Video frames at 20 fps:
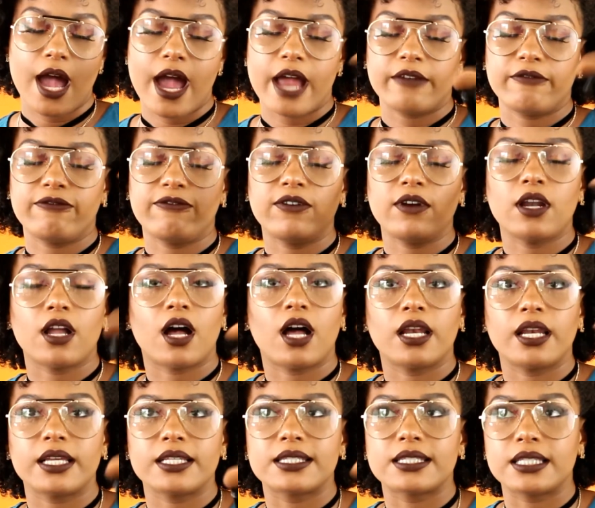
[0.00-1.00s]
and
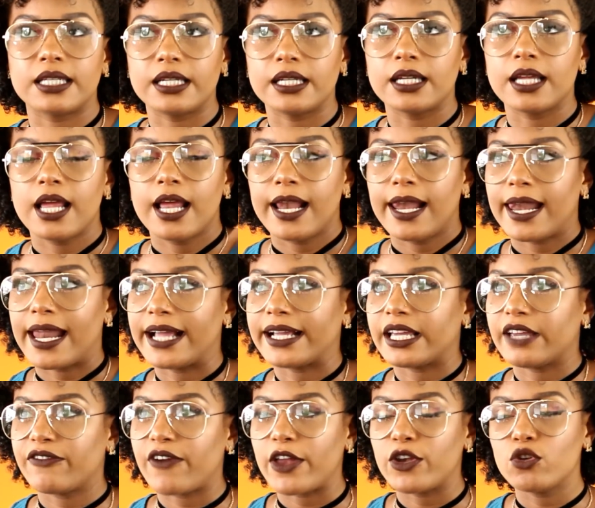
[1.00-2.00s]
flawlessly.
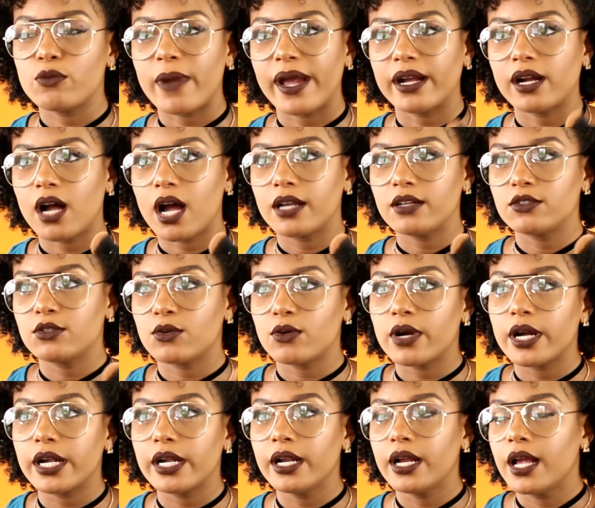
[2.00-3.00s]
Like, if I do my
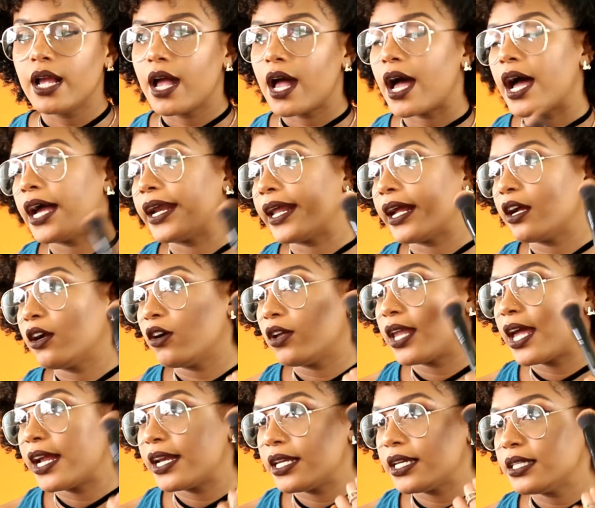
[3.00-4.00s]
contour and I go
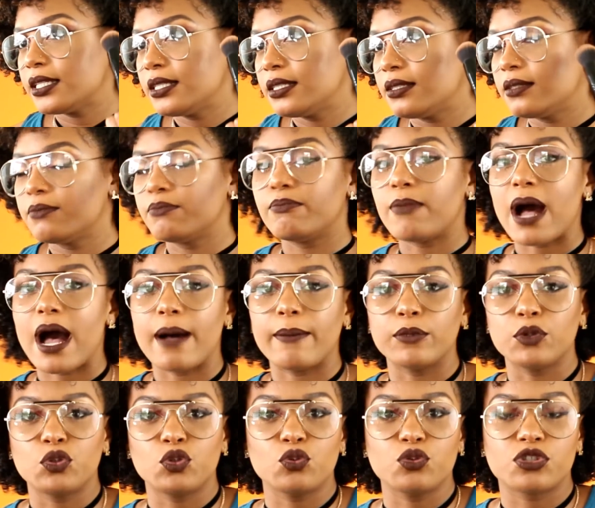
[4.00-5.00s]
like this,
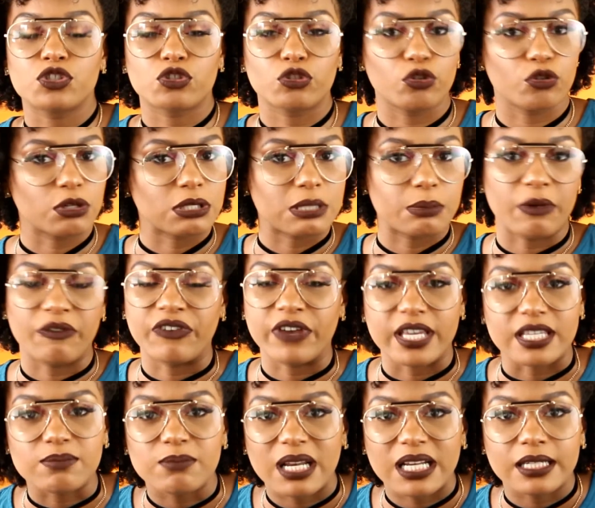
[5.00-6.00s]
bam, 2 strokes, my
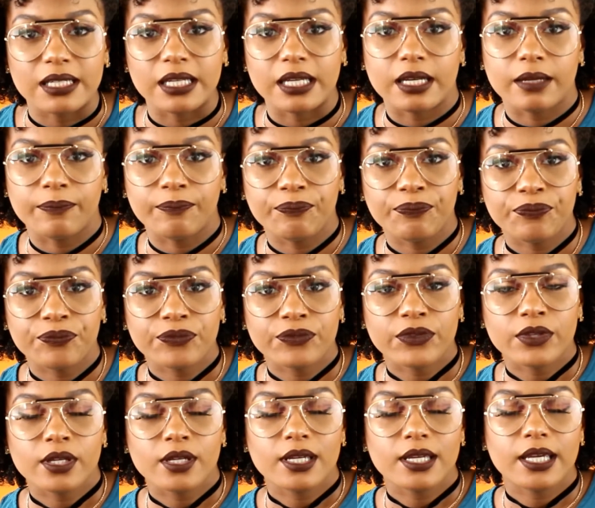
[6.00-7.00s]
face blended.
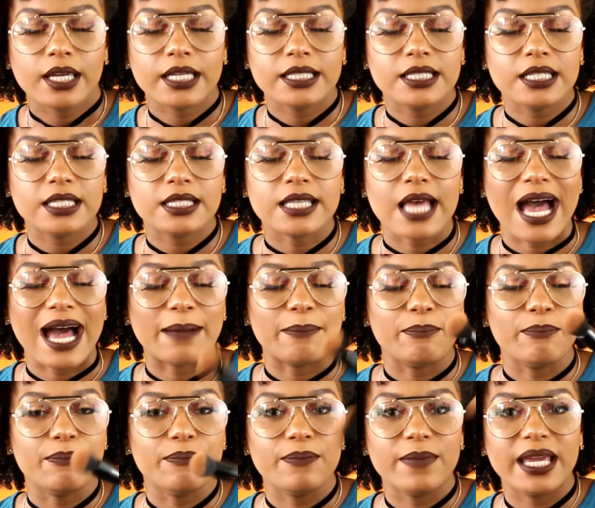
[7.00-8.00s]
It is
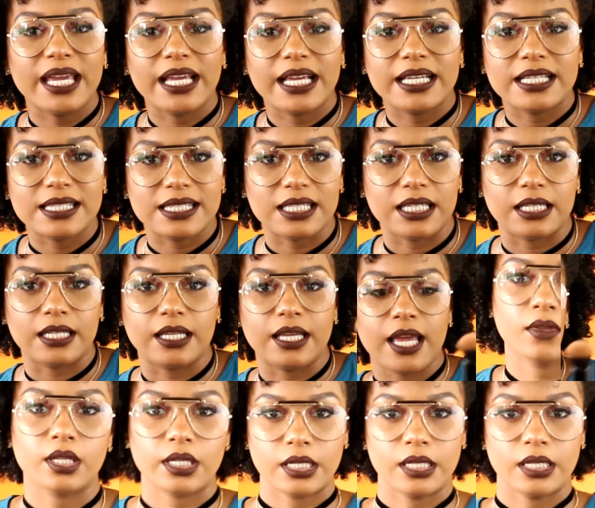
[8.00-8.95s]
amazing.